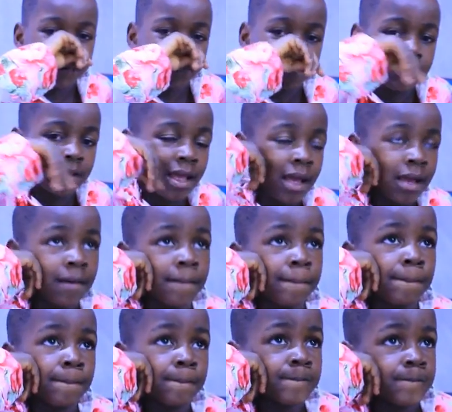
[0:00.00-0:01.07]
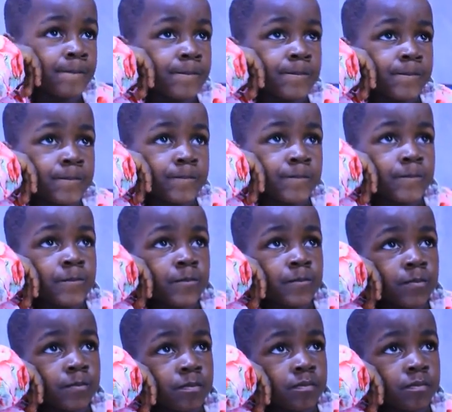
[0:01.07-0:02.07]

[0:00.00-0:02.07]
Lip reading: wants you to show gratitude,